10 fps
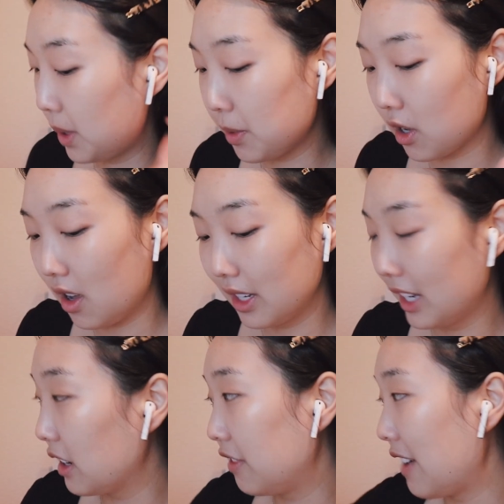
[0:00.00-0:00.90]
People
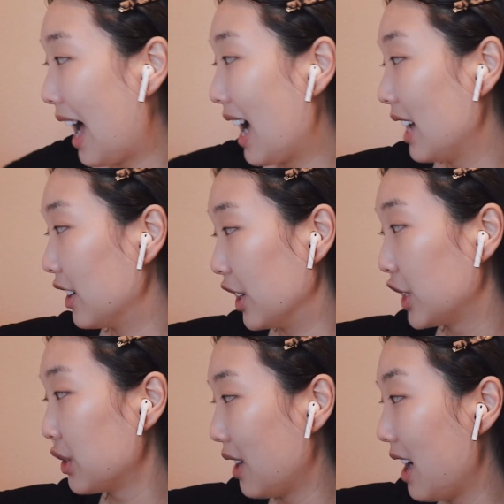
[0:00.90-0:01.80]
calling it a fad or
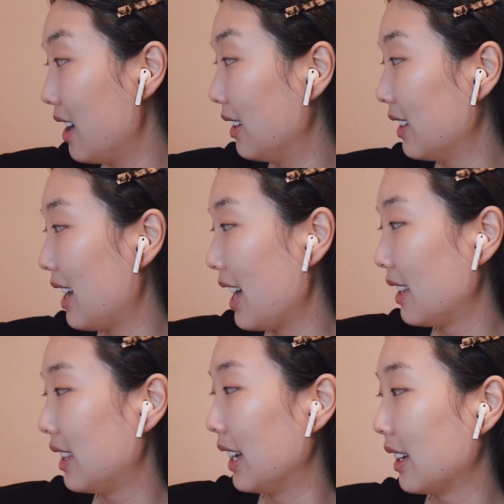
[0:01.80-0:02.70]
a trend, I
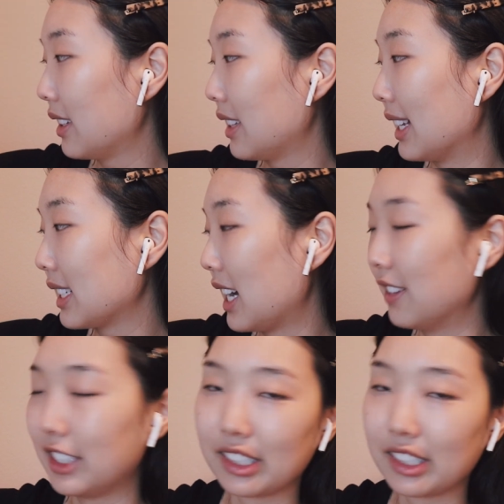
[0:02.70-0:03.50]
think kind of